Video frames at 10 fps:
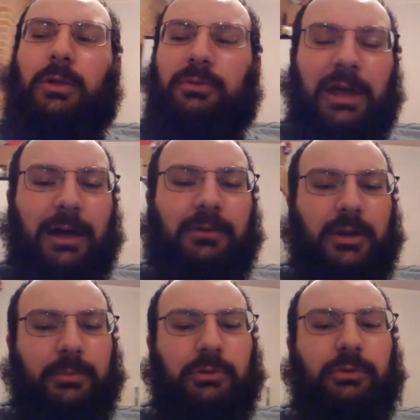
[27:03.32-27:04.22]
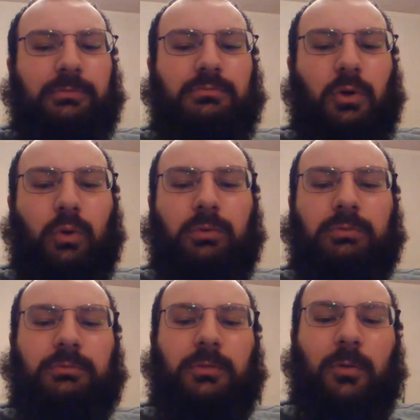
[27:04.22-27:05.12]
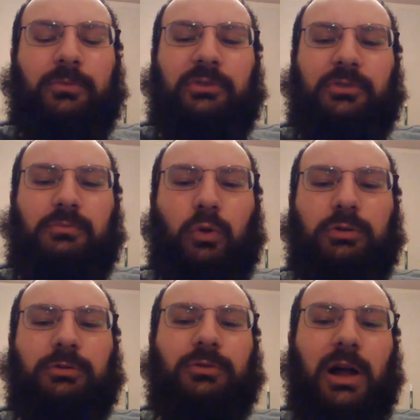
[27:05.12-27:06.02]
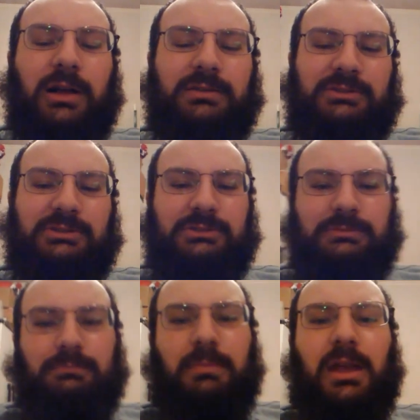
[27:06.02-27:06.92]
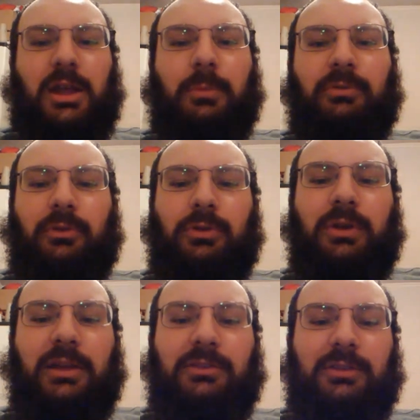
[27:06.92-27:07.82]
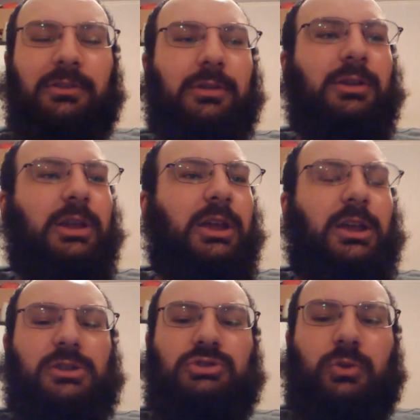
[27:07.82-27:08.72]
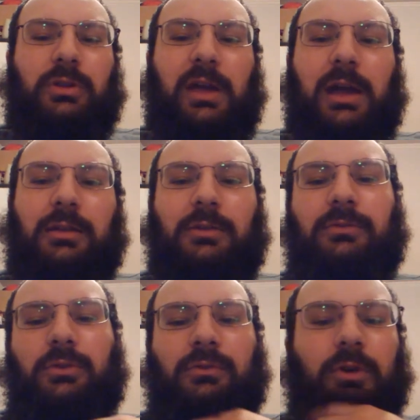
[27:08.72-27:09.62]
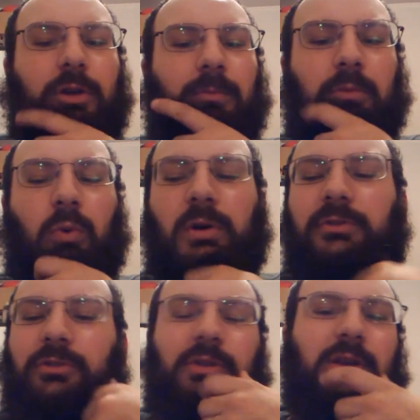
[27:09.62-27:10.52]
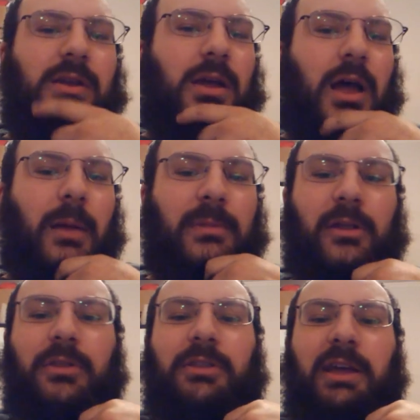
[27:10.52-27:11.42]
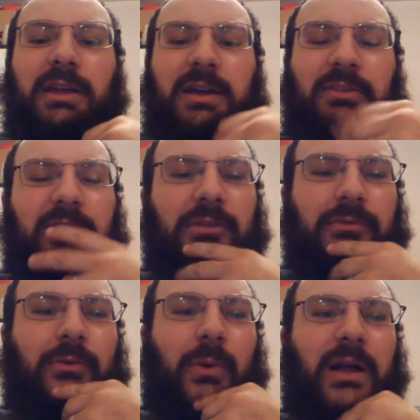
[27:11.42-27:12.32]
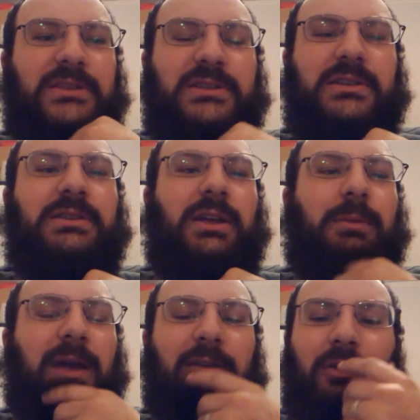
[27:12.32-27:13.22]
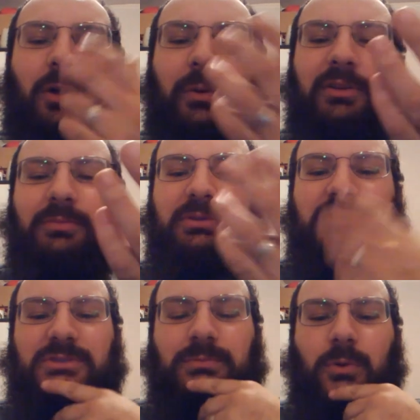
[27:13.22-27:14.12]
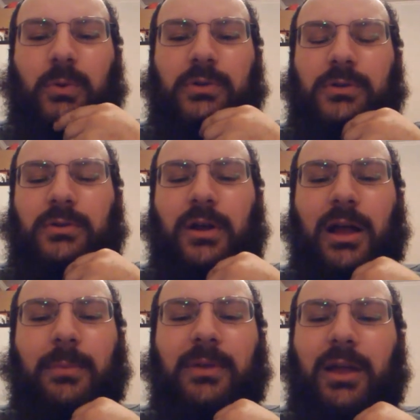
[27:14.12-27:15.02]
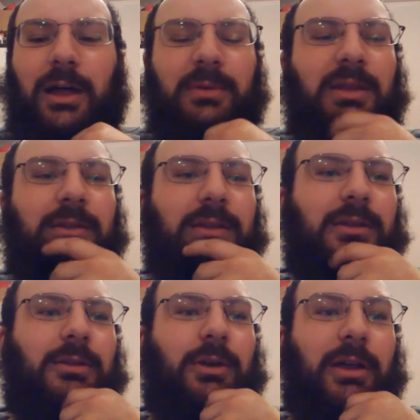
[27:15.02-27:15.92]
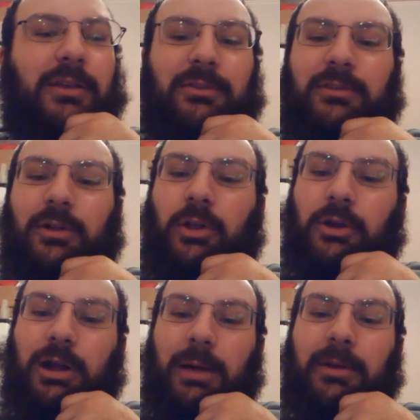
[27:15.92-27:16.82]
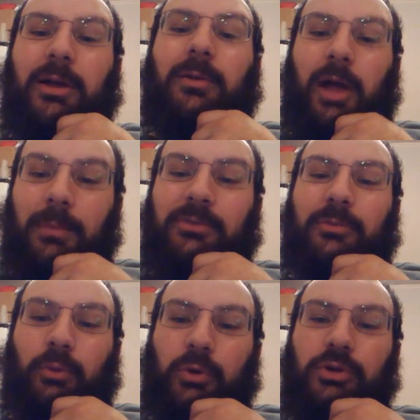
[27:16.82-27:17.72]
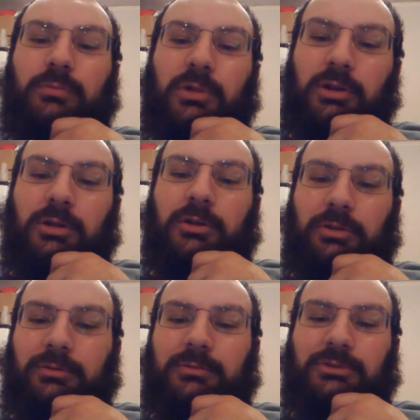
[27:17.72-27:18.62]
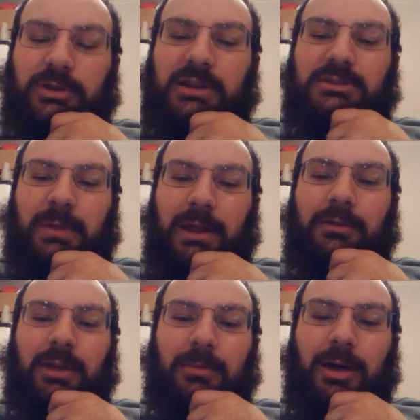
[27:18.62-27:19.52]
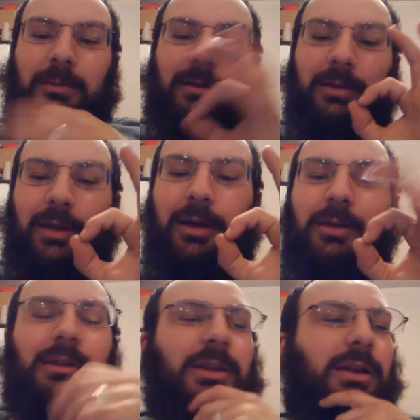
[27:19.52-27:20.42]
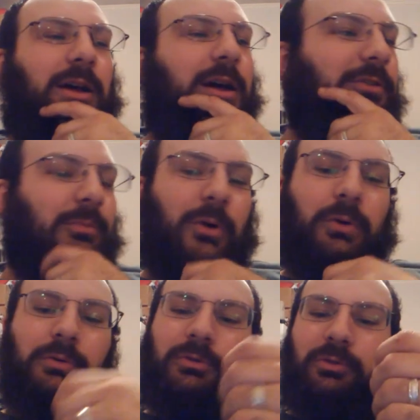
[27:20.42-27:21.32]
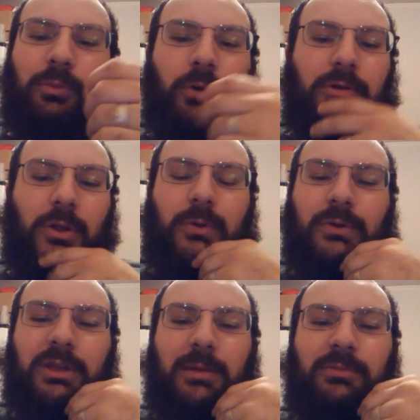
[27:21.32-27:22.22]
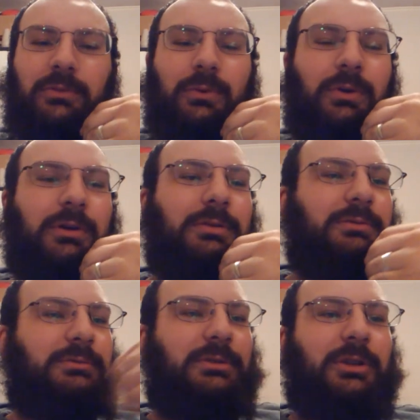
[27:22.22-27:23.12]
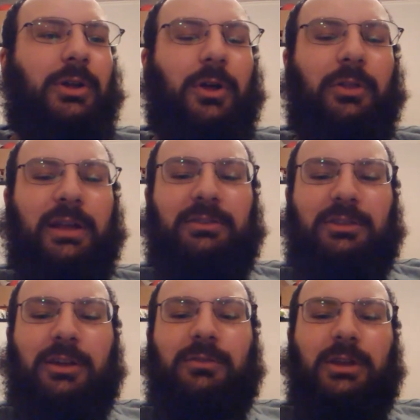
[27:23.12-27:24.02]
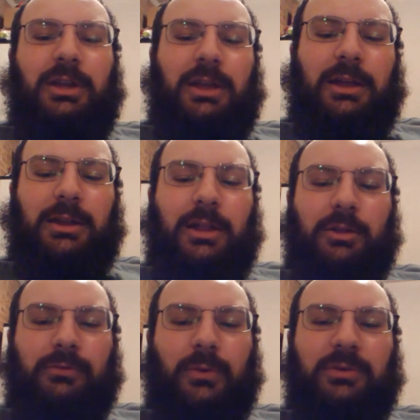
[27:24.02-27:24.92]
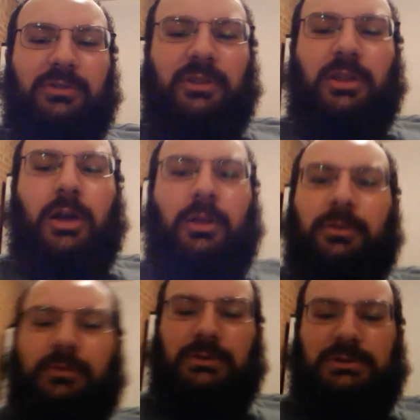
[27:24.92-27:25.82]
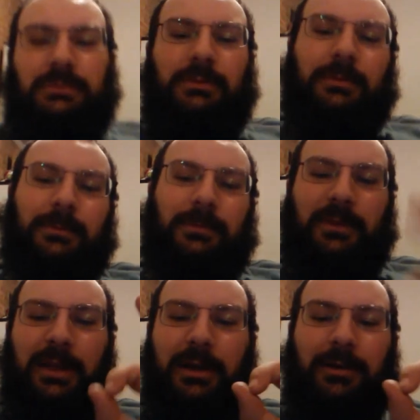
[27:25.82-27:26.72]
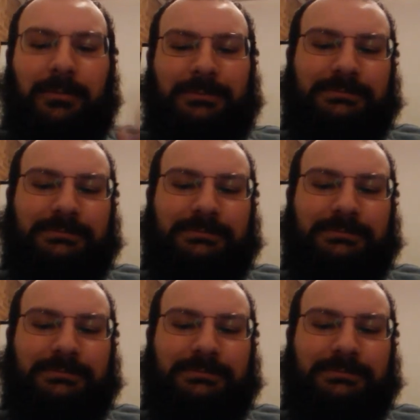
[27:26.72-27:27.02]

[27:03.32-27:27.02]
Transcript: I'll have a couple of those mold, hopefully some molded rocks made up, so you guys get to enjoy that and a few of our boards. Um, but other than that, guys, thanks for watching. Um, as always, please support your hobby. Hobby, I guess it's no longer hobby. Hop, support your Middle Earth strategy battle game hobby. Yeah, uh, support support your local game store. You know all that stuff. And uh, I look forward to seeing y'all in the future. Take care.